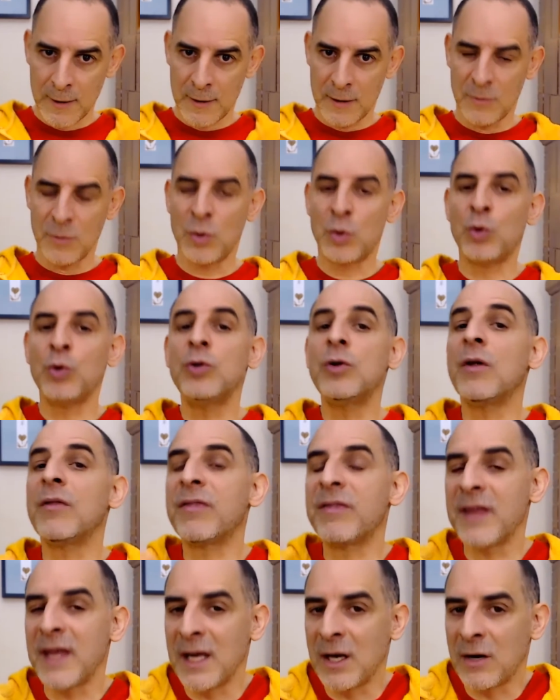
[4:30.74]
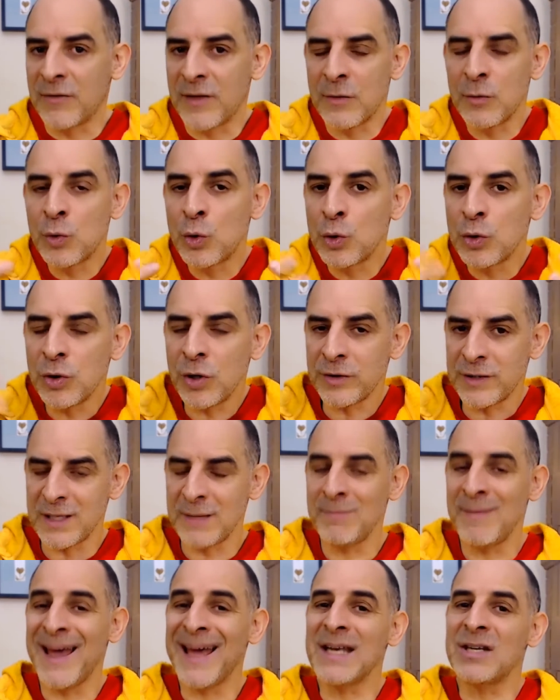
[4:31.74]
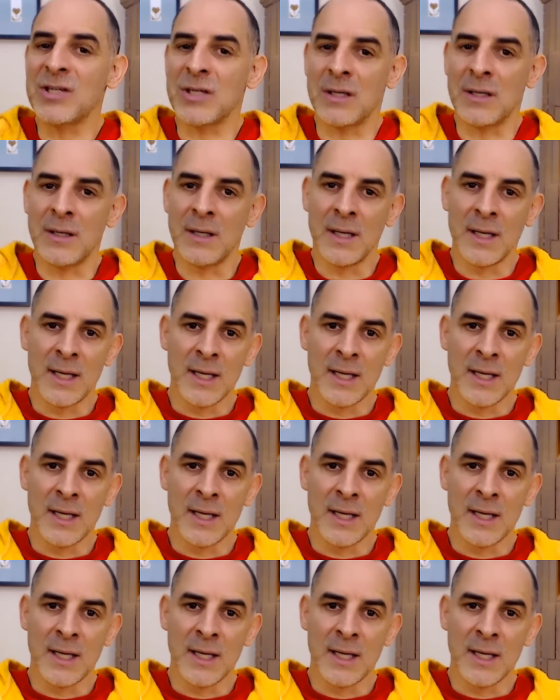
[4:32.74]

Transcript: We could not think of, that we could not imagine.